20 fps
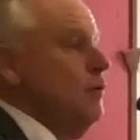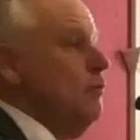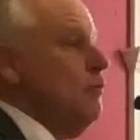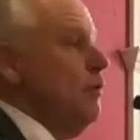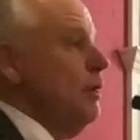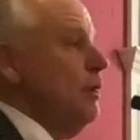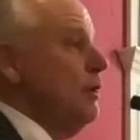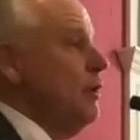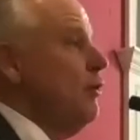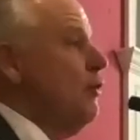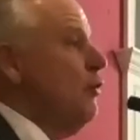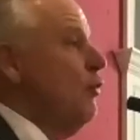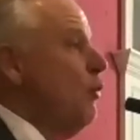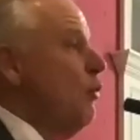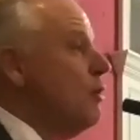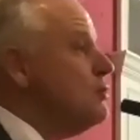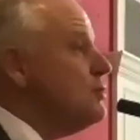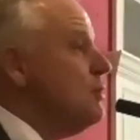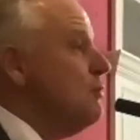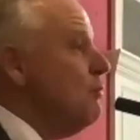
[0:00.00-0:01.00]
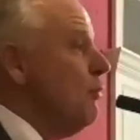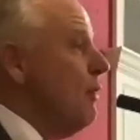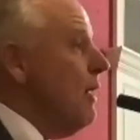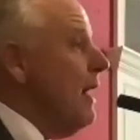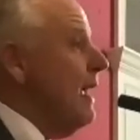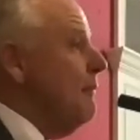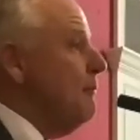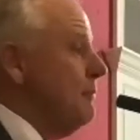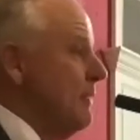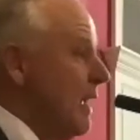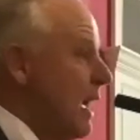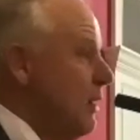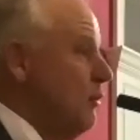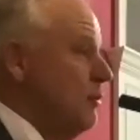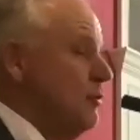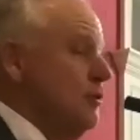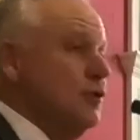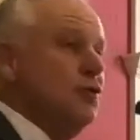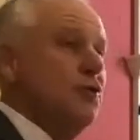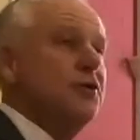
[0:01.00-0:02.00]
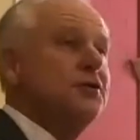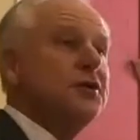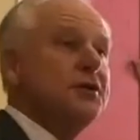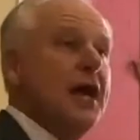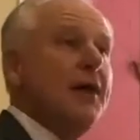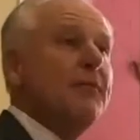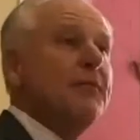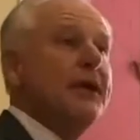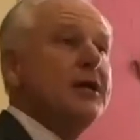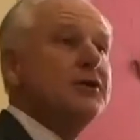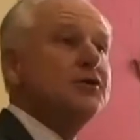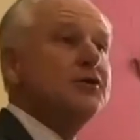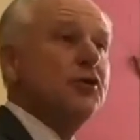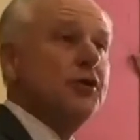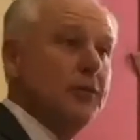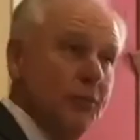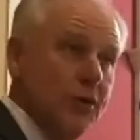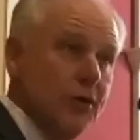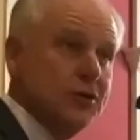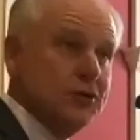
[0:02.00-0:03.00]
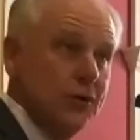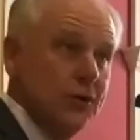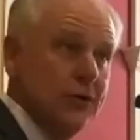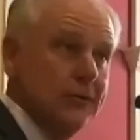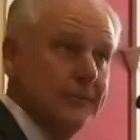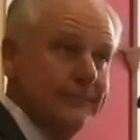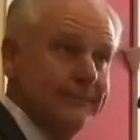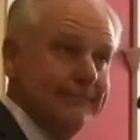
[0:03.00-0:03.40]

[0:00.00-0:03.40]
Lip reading: We're going to go to worship, where I am not going to do a denominational commercial.